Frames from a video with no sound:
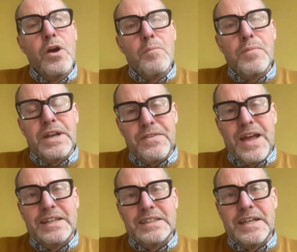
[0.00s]
But if
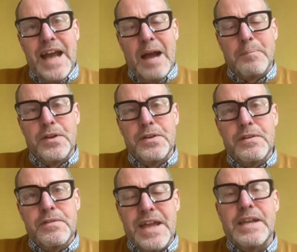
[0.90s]
that didn't happen,
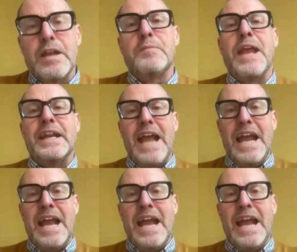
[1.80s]
then it'd get